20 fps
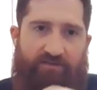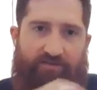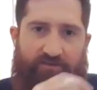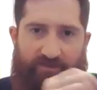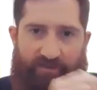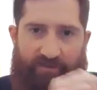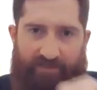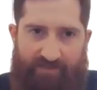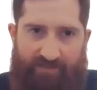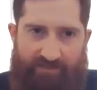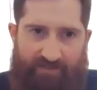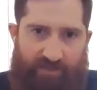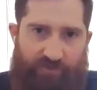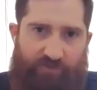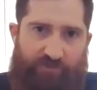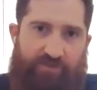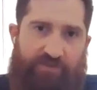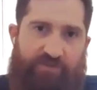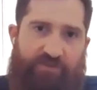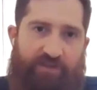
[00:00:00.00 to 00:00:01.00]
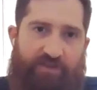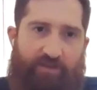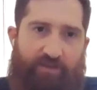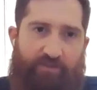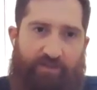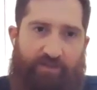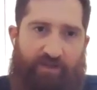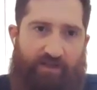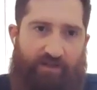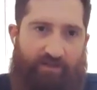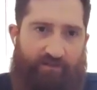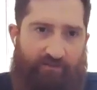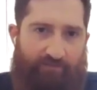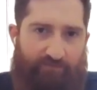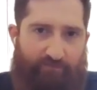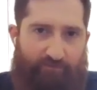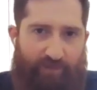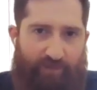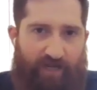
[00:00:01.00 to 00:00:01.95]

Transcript: There's an extension step, and